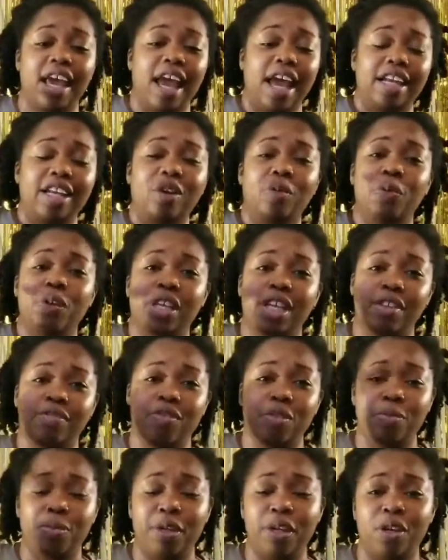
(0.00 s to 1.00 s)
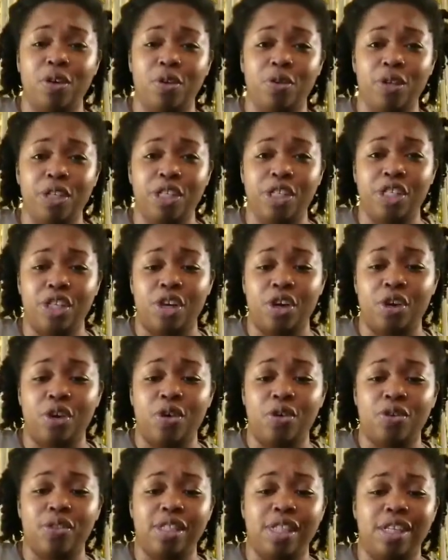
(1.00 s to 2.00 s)
I don't want to give you Pinot
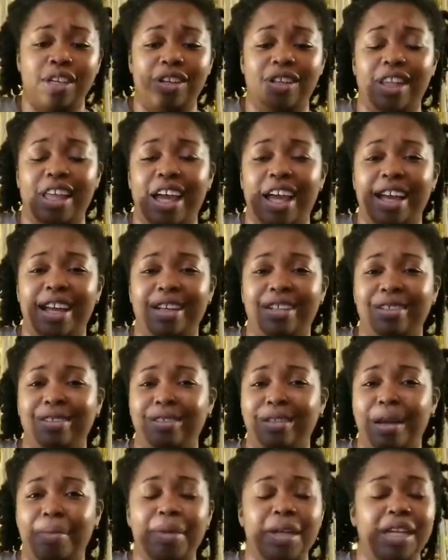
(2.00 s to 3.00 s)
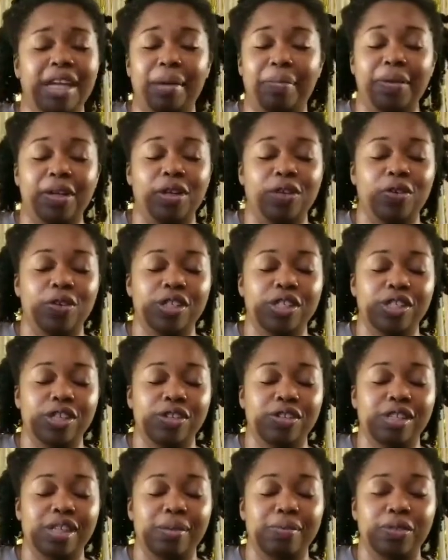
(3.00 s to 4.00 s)
Grigios and you're like, I mean, not Pinot
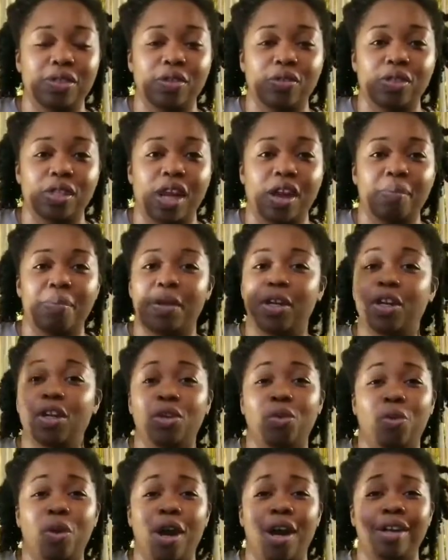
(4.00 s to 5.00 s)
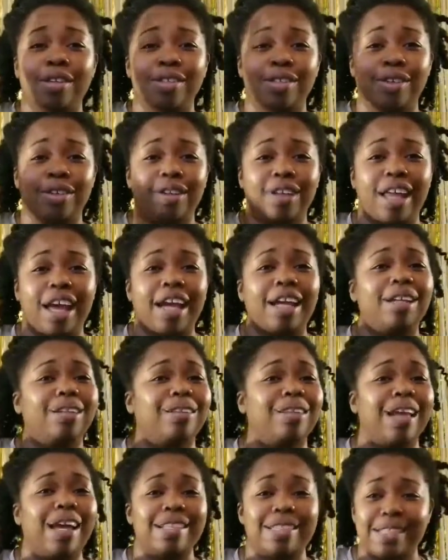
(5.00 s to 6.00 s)
Grigios, I'm so sorry. Pinot Noirs and you're
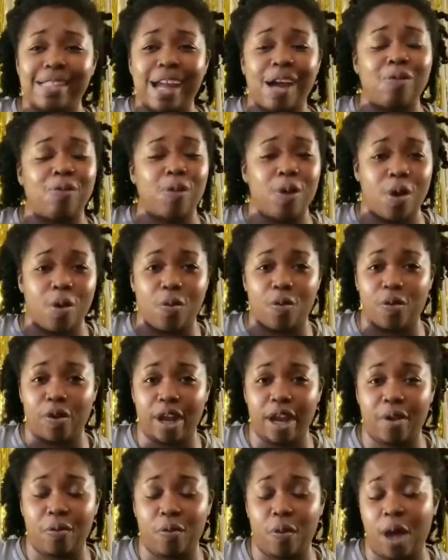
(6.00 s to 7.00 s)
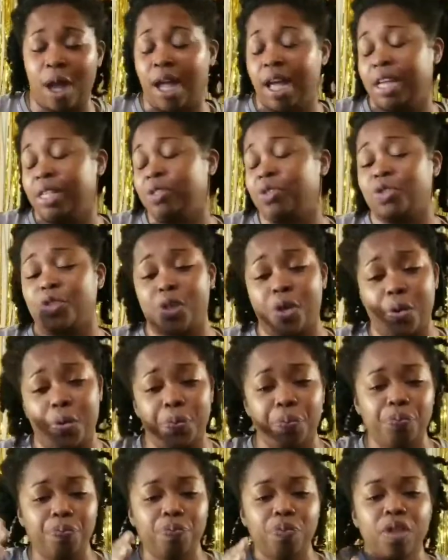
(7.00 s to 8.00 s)
like, that's not real red wine. So
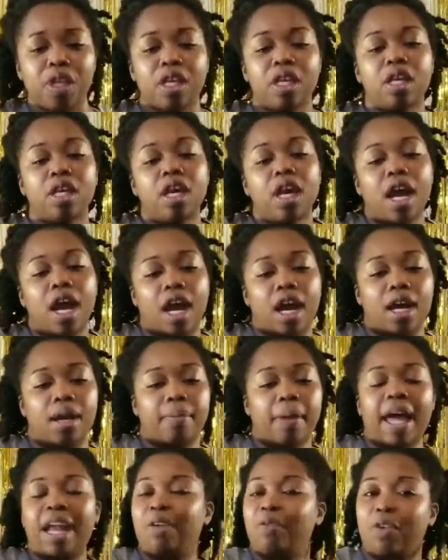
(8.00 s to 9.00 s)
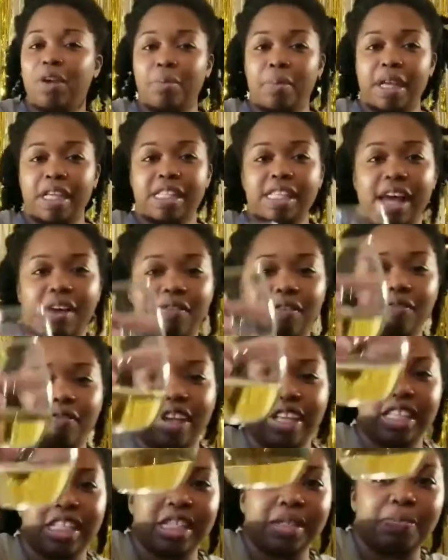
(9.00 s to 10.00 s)
I don't want to make sour
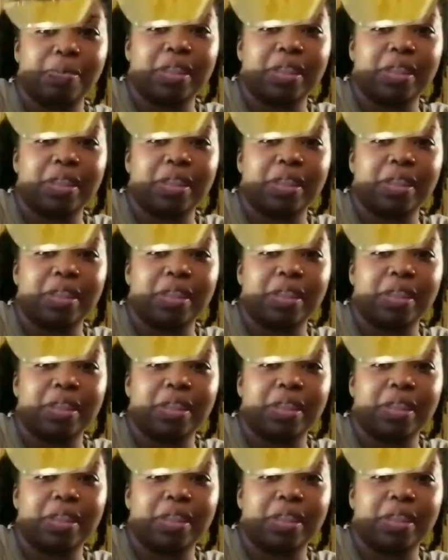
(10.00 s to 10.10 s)
faces.